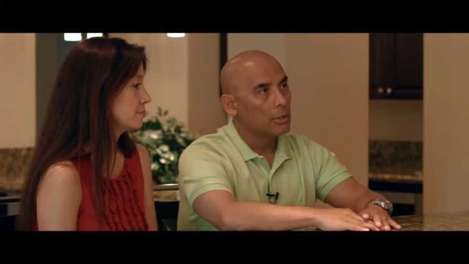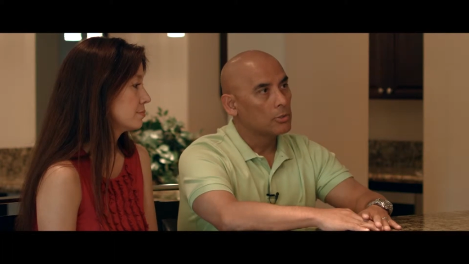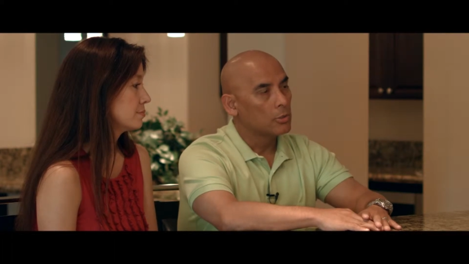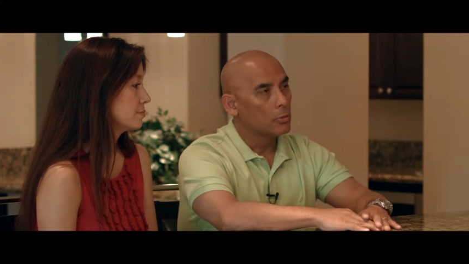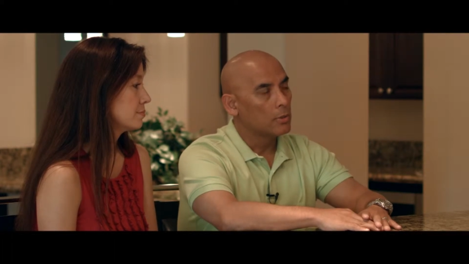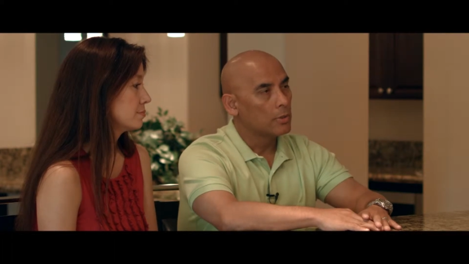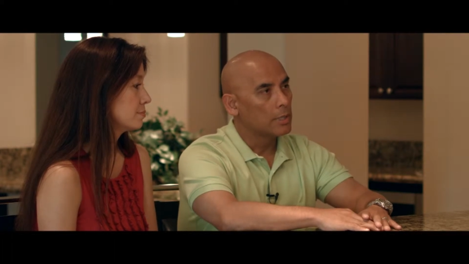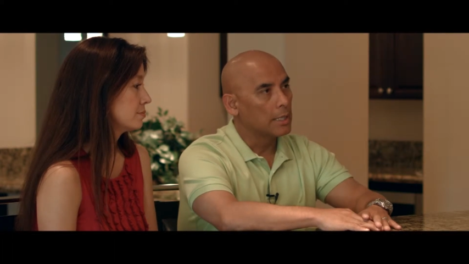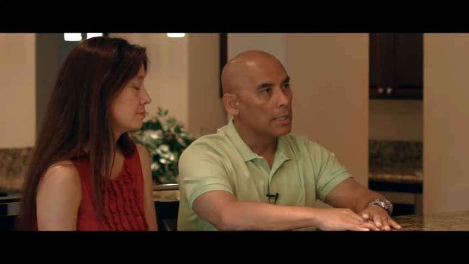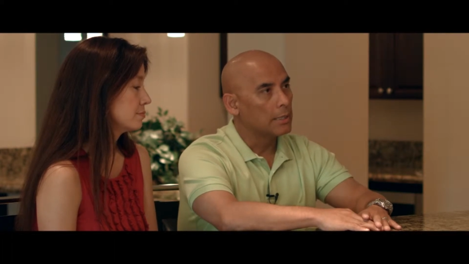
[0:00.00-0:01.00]
Speaker 1: so we were
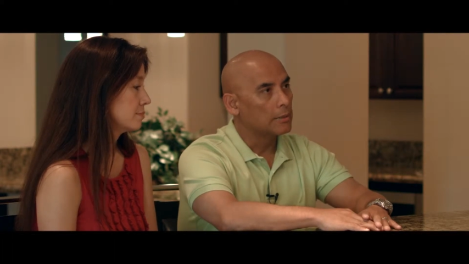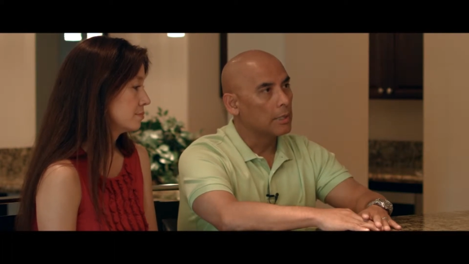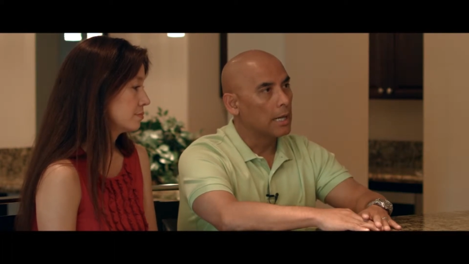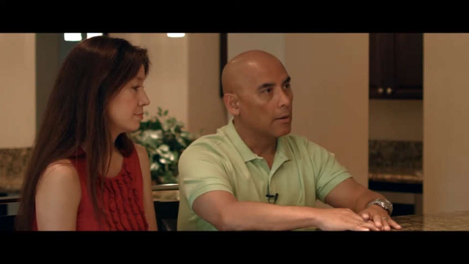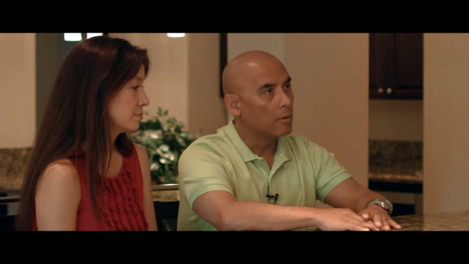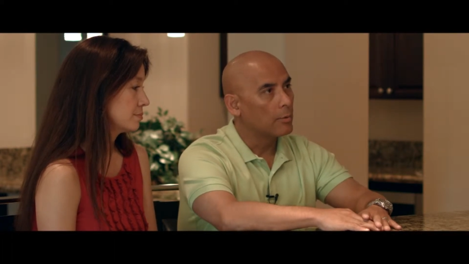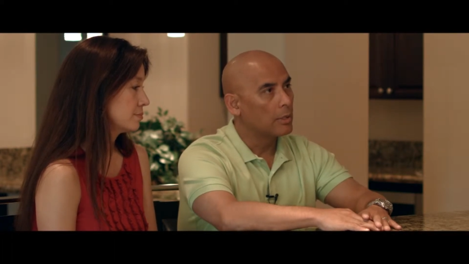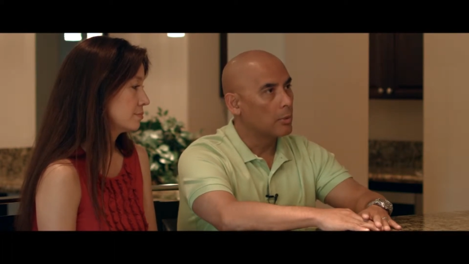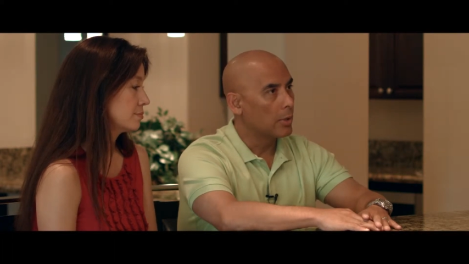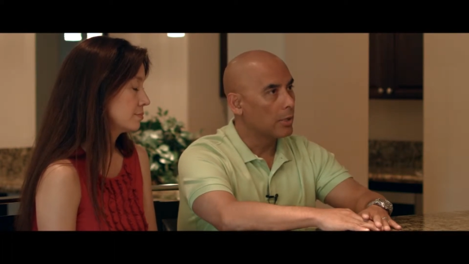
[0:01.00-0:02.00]
thinking, how are we going to
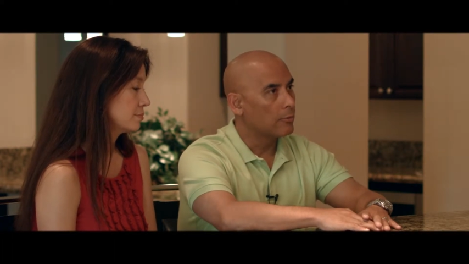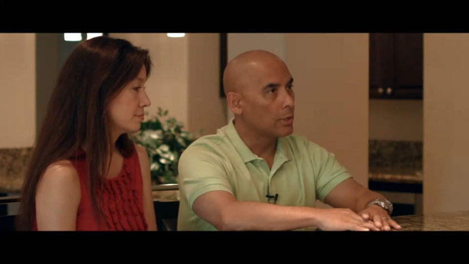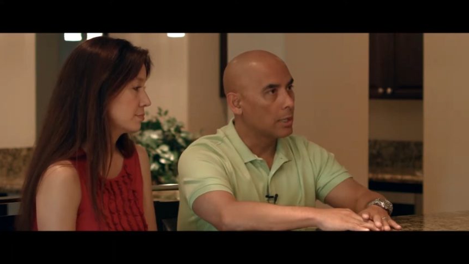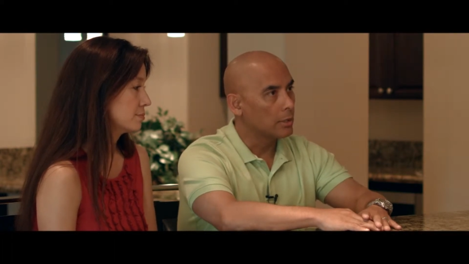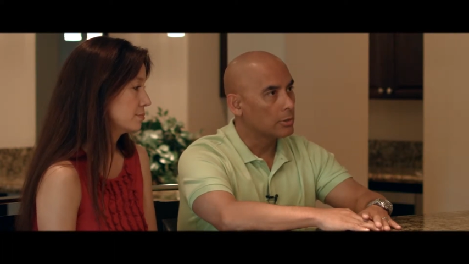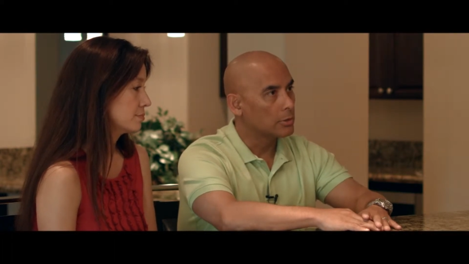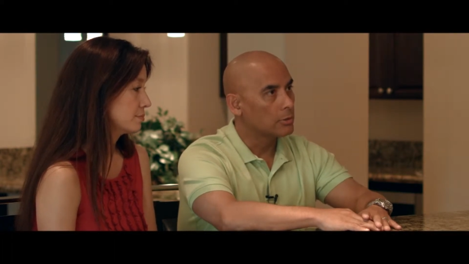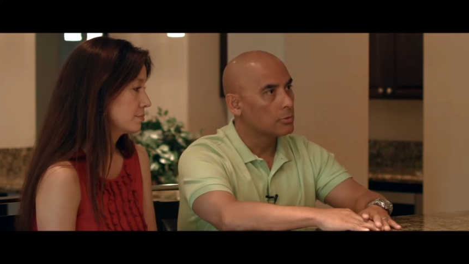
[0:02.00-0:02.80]
pay for college?